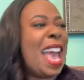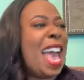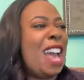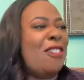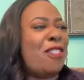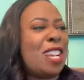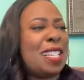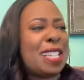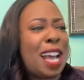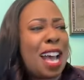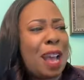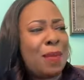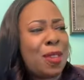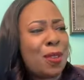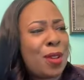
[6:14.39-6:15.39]
every
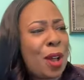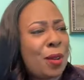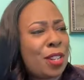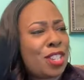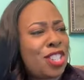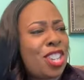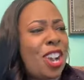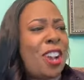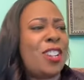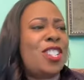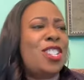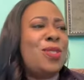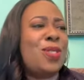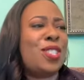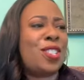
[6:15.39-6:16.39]
time you go to
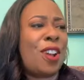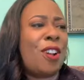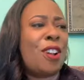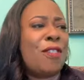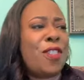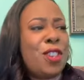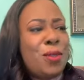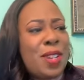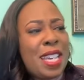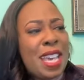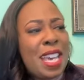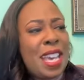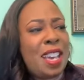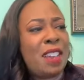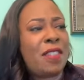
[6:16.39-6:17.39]
church, you serve, you
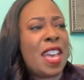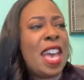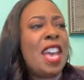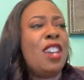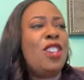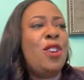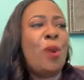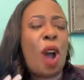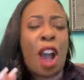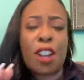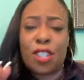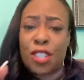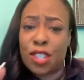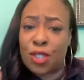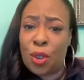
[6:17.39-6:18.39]
give, you
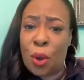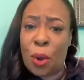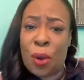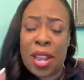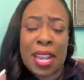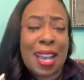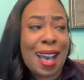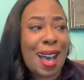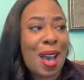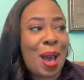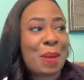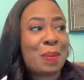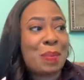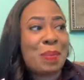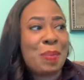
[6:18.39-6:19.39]
are storing
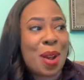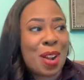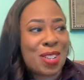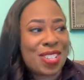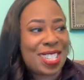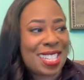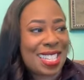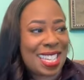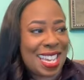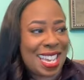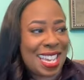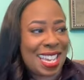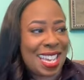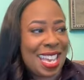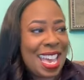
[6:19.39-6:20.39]
up
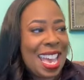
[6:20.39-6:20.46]
mercy.